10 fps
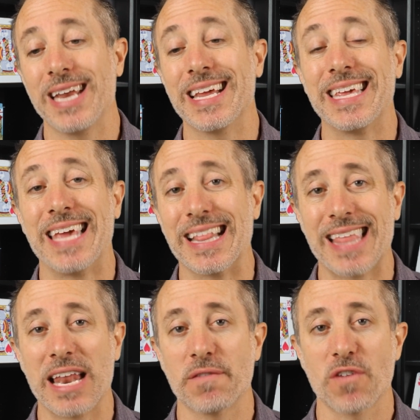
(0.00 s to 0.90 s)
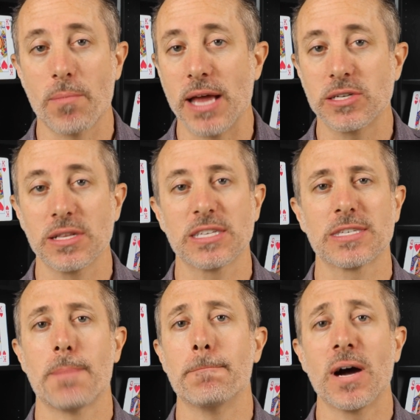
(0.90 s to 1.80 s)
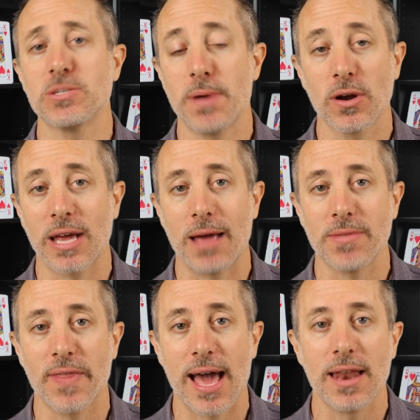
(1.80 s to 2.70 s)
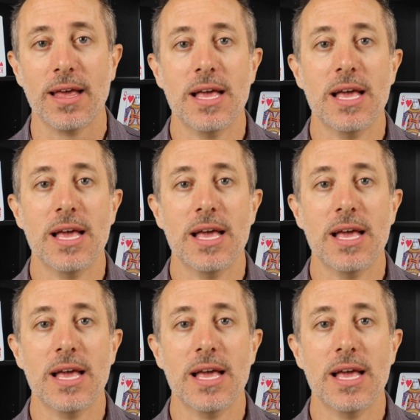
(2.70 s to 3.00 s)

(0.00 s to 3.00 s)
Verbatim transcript: to get that information. This is a much better game than that.